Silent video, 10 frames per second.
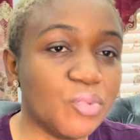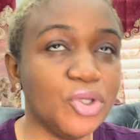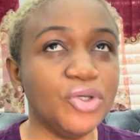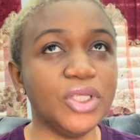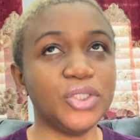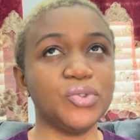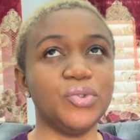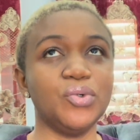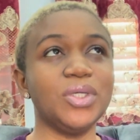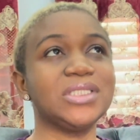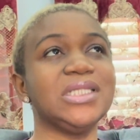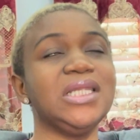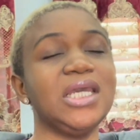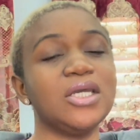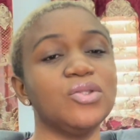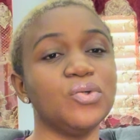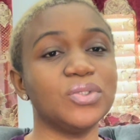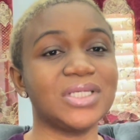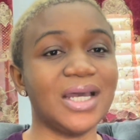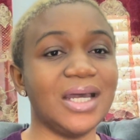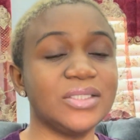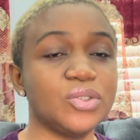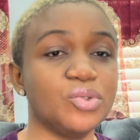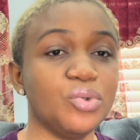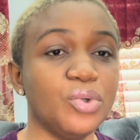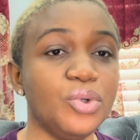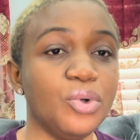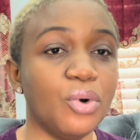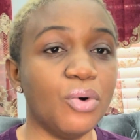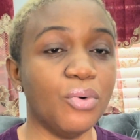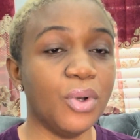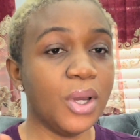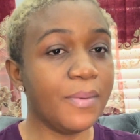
what you need to do is link those cards to your